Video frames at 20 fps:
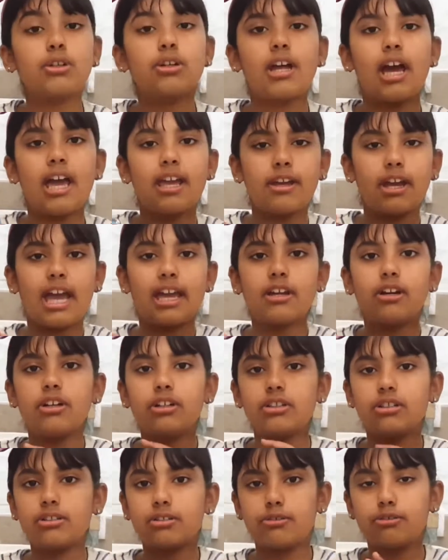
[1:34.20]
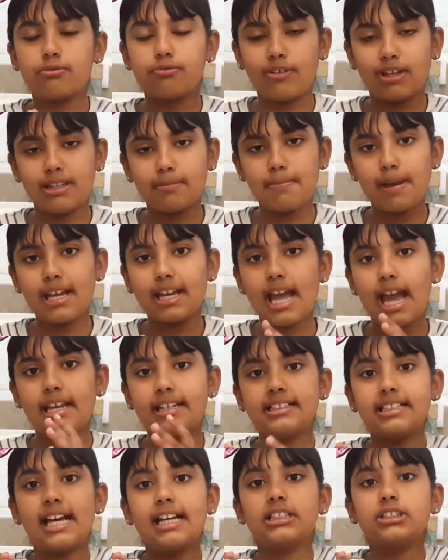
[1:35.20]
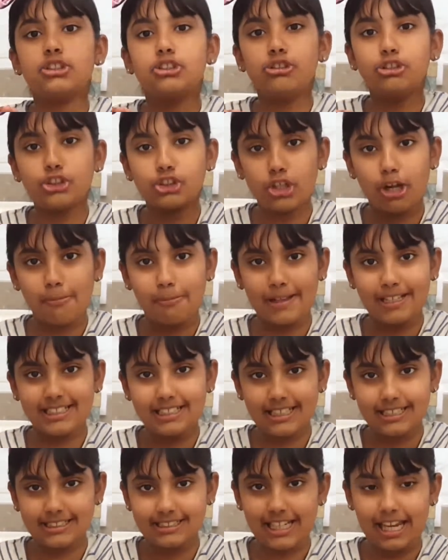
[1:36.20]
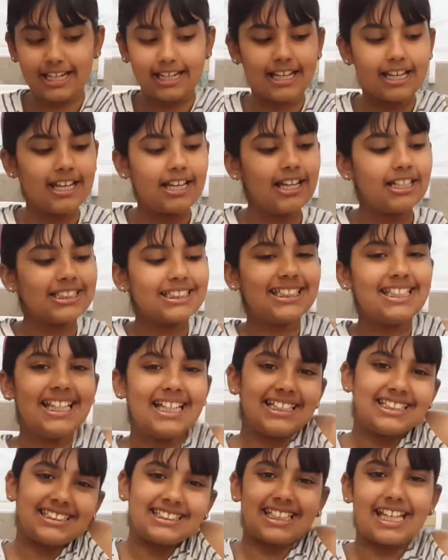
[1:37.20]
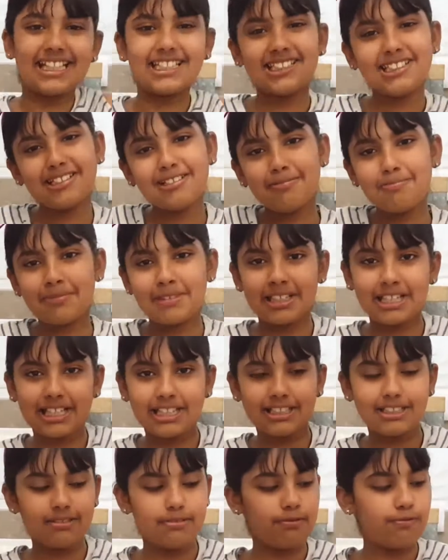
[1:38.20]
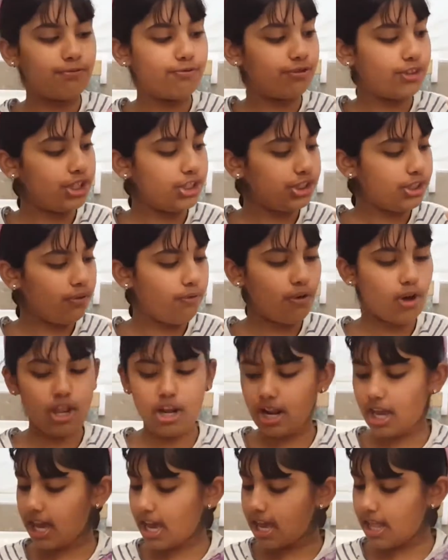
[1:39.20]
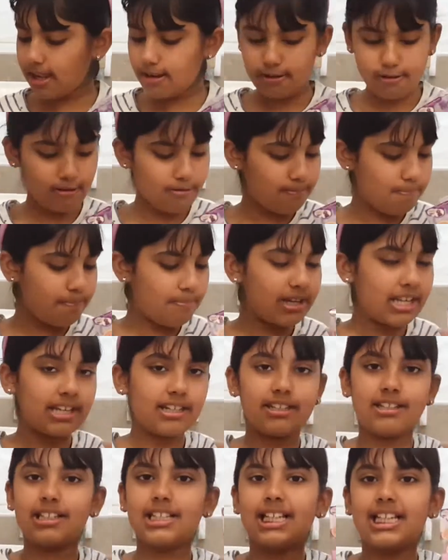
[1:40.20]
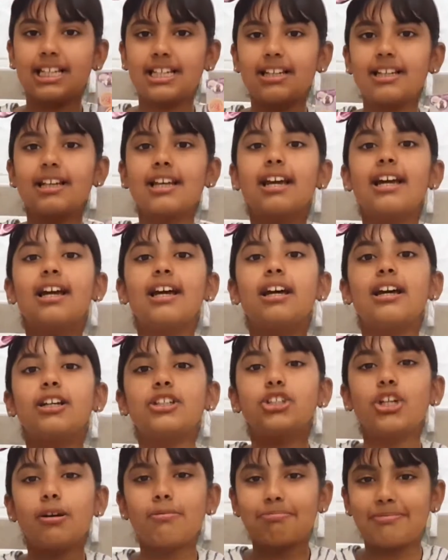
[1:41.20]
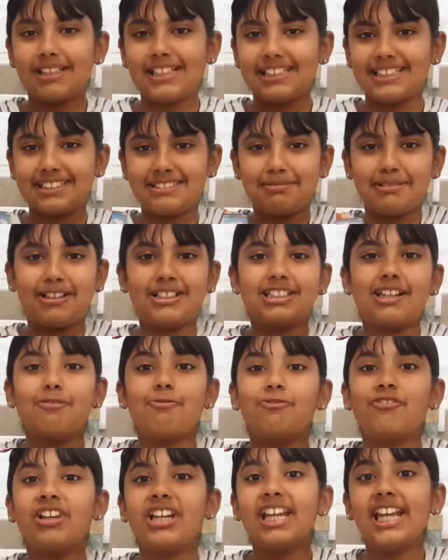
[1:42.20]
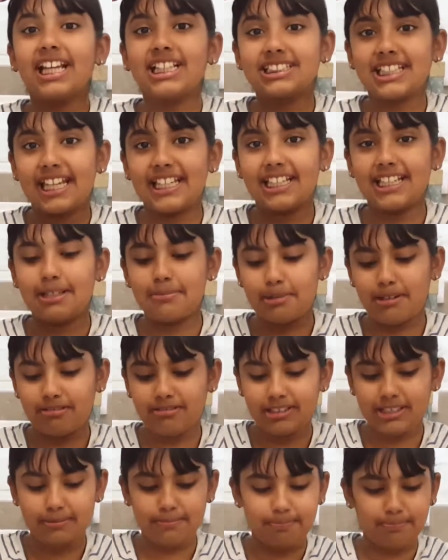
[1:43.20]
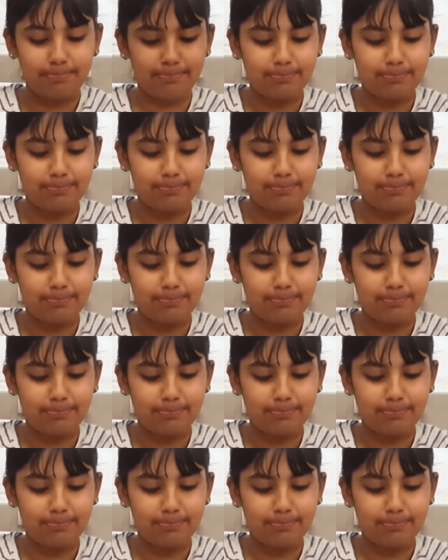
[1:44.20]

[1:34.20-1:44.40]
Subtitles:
I got one pack and it has 2 Shopkins inside. So let's start opening. First of all, I'll open Shopkins because I'm very excited about them.